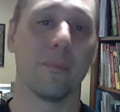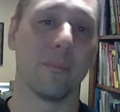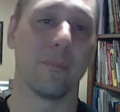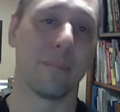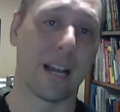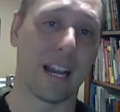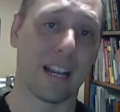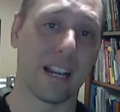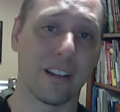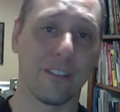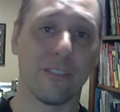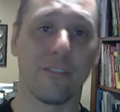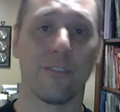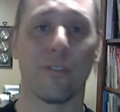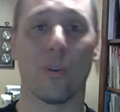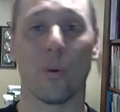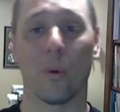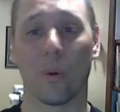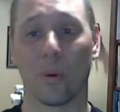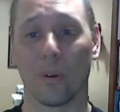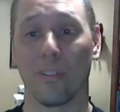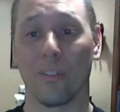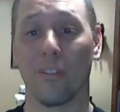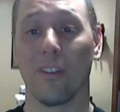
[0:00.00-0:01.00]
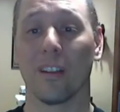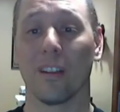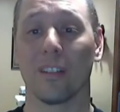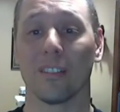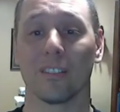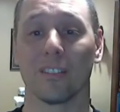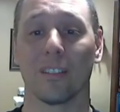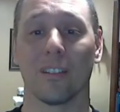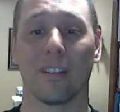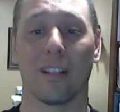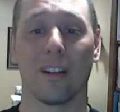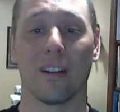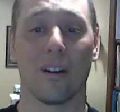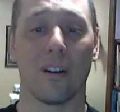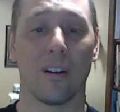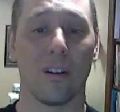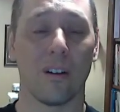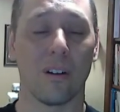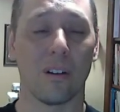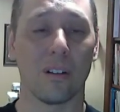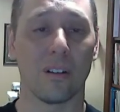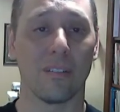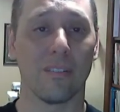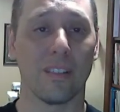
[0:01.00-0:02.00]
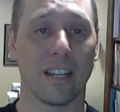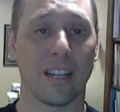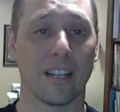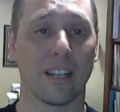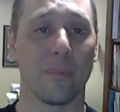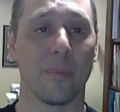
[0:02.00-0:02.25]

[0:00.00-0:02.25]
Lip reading: back and forth so that all of that